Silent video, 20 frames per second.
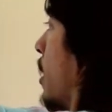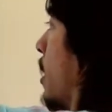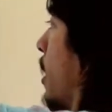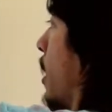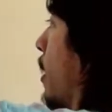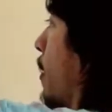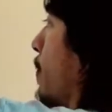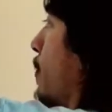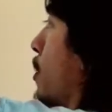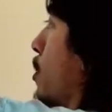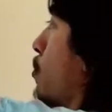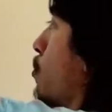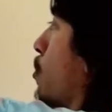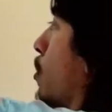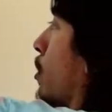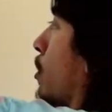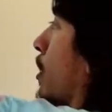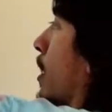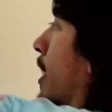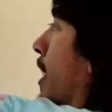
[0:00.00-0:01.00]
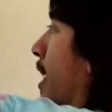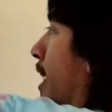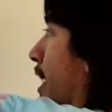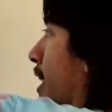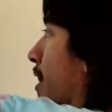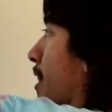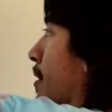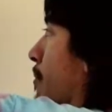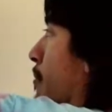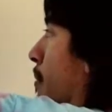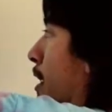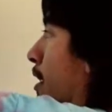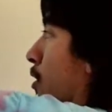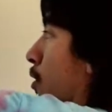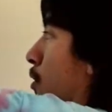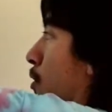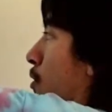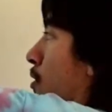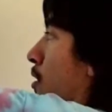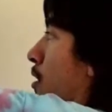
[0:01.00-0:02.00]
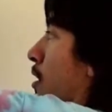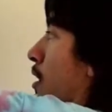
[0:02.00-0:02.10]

if you were in the middle,